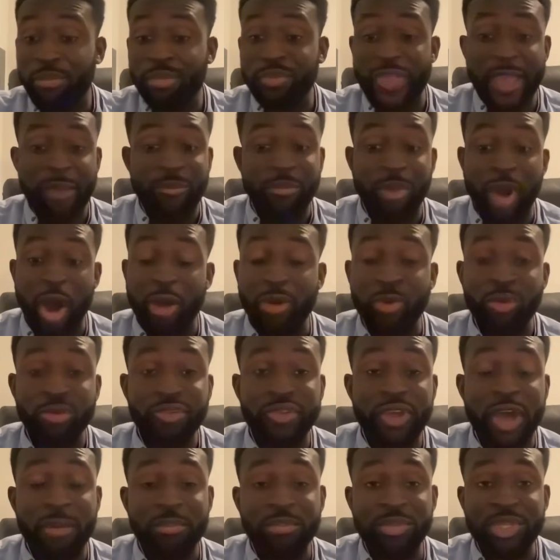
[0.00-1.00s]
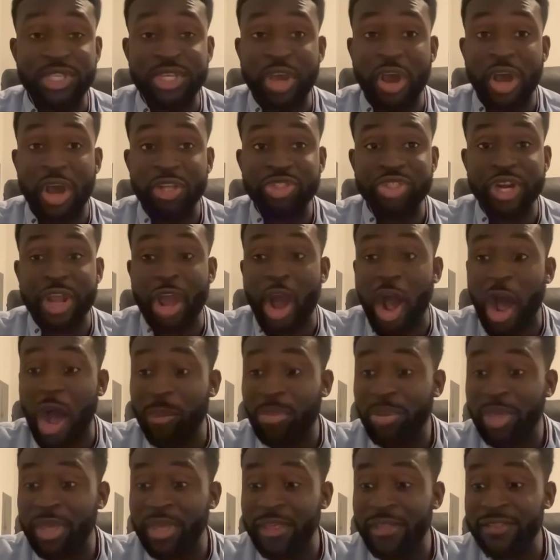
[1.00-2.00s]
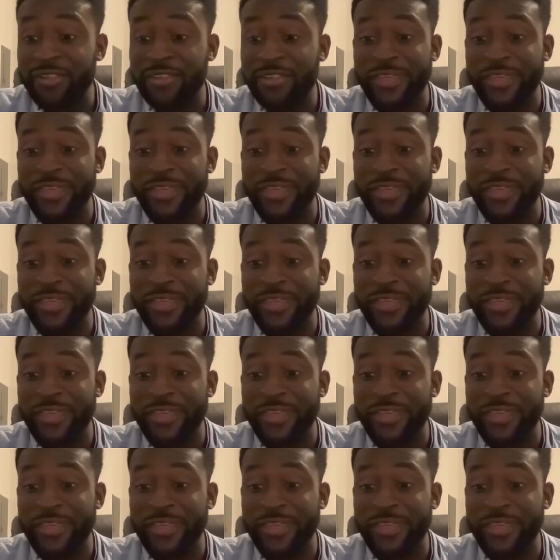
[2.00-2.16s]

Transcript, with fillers: They bottled up DeAndre Hopkins.